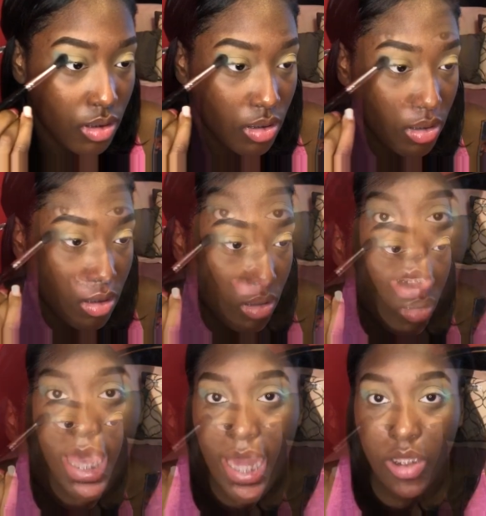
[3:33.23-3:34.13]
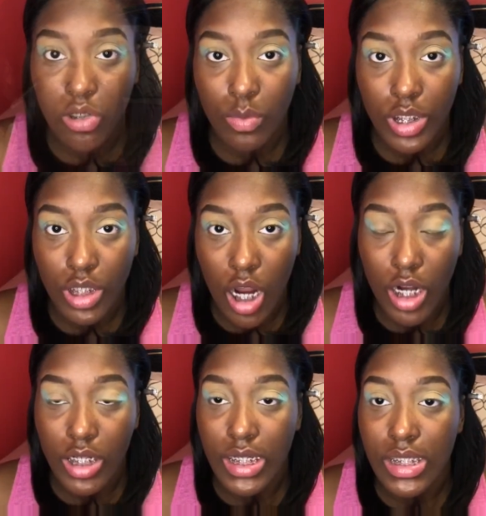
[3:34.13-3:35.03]
And now to add a little bit of
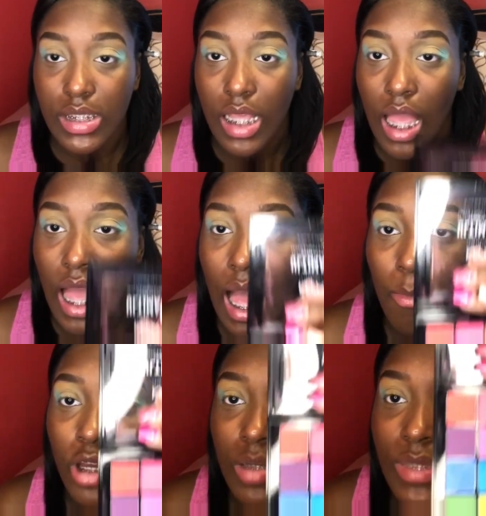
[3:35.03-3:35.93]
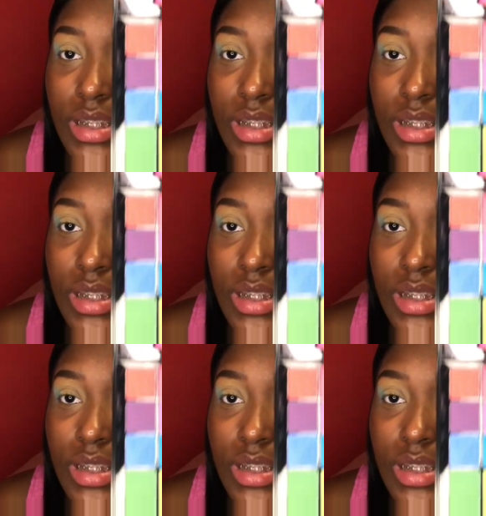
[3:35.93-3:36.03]
darkness, I'm going to be